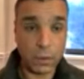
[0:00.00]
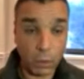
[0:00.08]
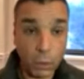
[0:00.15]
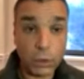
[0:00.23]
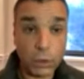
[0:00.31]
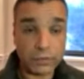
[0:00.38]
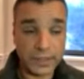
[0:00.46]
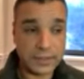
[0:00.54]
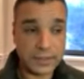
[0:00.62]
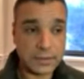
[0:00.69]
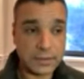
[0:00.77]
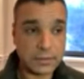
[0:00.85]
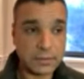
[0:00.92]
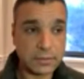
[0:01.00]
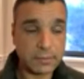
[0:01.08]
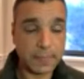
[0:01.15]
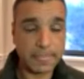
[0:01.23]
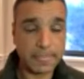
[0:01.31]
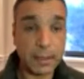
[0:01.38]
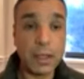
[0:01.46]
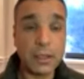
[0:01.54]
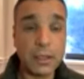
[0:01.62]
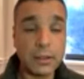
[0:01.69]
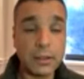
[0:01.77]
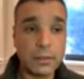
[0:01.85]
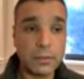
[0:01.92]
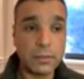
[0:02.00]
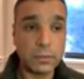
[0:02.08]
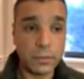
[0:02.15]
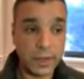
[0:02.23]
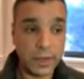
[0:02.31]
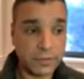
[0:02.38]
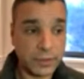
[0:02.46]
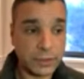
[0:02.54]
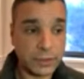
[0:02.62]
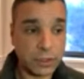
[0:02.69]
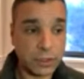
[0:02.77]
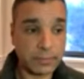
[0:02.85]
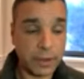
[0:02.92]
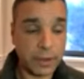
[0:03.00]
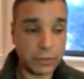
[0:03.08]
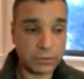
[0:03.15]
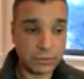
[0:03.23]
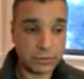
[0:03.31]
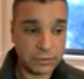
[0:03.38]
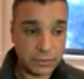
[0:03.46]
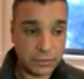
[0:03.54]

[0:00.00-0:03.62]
all of us, whenever he talks about